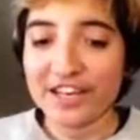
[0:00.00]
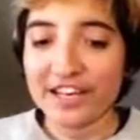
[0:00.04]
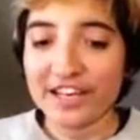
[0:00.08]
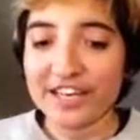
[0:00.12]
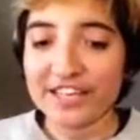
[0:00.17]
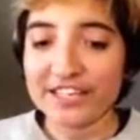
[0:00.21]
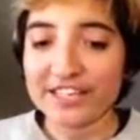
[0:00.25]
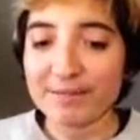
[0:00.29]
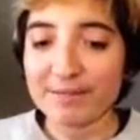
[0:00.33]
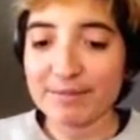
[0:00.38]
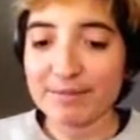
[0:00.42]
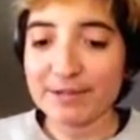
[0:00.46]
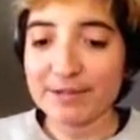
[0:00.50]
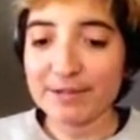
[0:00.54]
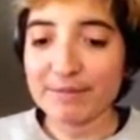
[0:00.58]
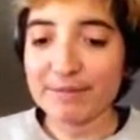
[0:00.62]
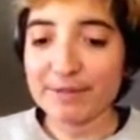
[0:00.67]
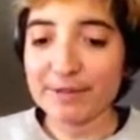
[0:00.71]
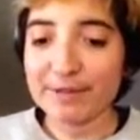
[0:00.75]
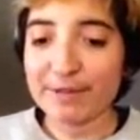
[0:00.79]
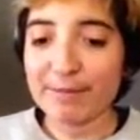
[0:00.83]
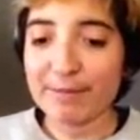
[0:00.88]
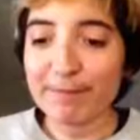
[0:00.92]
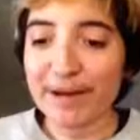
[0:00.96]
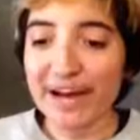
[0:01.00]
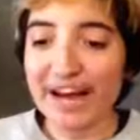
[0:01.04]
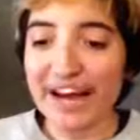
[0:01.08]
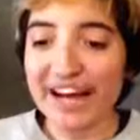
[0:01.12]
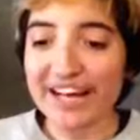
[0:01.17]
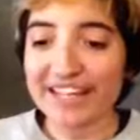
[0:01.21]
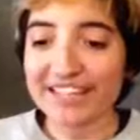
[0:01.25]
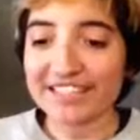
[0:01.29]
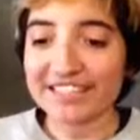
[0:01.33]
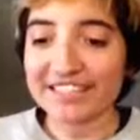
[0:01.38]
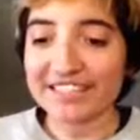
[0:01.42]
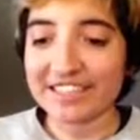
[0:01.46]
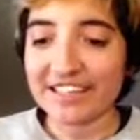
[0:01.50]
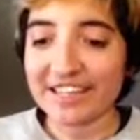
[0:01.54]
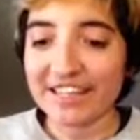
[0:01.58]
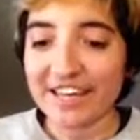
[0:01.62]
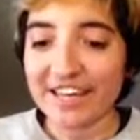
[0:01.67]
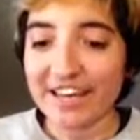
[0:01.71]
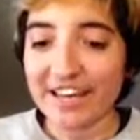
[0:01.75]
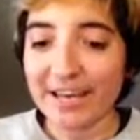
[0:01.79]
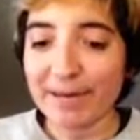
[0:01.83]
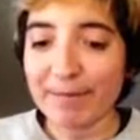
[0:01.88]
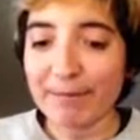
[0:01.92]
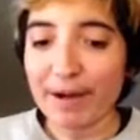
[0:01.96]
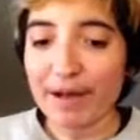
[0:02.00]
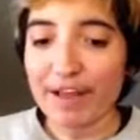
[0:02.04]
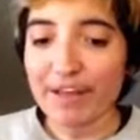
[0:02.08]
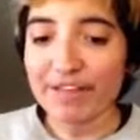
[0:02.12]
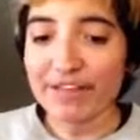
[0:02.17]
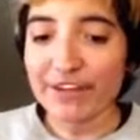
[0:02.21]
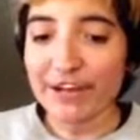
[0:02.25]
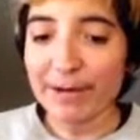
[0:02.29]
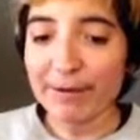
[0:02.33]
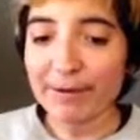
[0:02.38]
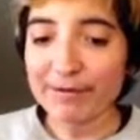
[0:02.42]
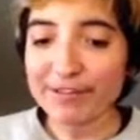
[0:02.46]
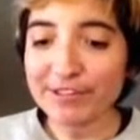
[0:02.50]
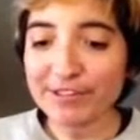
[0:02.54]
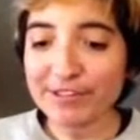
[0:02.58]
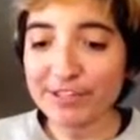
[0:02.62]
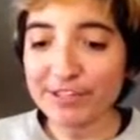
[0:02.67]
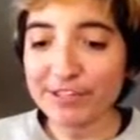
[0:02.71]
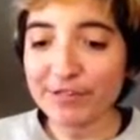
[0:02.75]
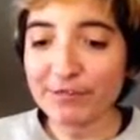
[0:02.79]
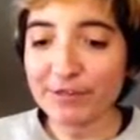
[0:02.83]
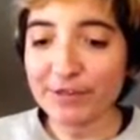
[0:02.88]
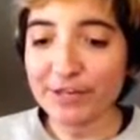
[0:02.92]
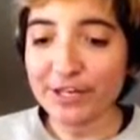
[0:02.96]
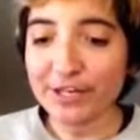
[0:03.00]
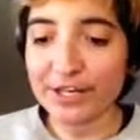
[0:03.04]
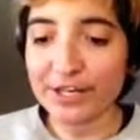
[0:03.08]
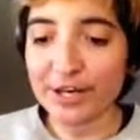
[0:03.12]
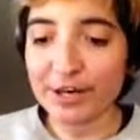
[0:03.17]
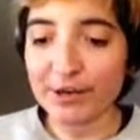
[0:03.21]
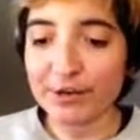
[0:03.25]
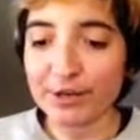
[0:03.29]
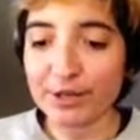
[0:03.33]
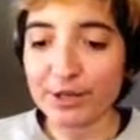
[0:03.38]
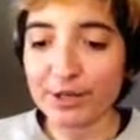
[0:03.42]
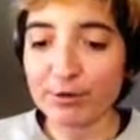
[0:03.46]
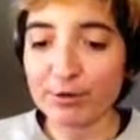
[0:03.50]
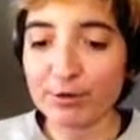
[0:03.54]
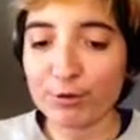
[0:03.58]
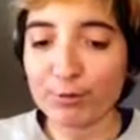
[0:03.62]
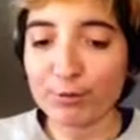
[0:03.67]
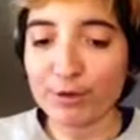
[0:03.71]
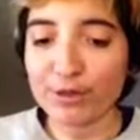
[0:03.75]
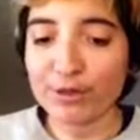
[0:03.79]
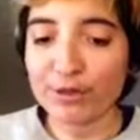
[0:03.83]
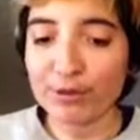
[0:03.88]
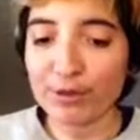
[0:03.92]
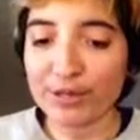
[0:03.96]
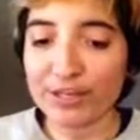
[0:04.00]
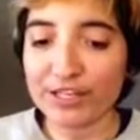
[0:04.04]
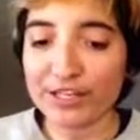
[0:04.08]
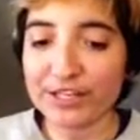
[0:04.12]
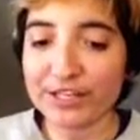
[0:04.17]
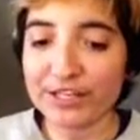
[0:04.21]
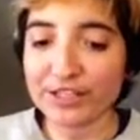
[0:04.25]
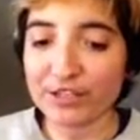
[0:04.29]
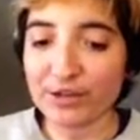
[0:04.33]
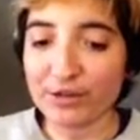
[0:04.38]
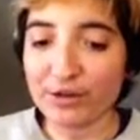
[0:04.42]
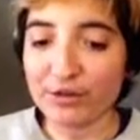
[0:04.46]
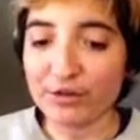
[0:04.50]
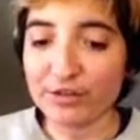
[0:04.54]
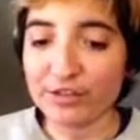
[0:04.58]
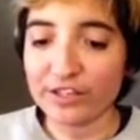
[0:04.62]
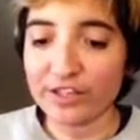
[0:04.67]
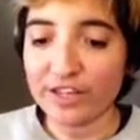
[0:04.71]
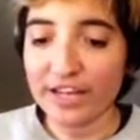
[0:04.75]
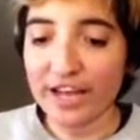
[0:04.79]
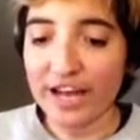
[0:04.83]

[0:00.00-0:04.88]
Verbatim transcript: it's me from the past, and by the time you see this video, you will be 20 years old.